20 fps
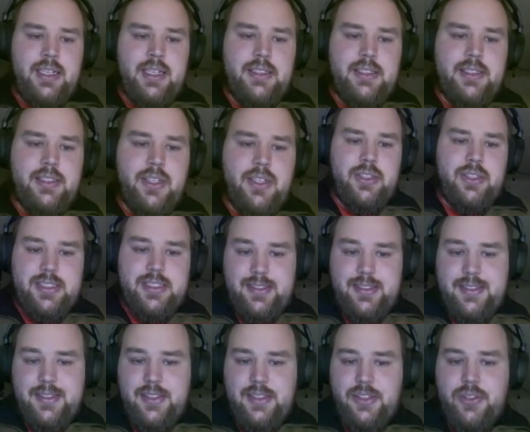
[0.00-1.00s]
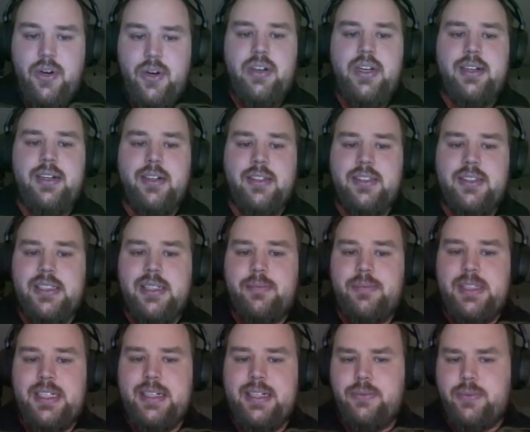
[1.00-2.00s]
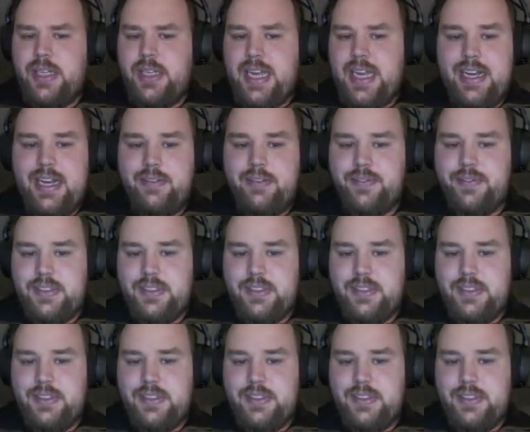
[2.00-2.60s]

So is a stronger concept than we have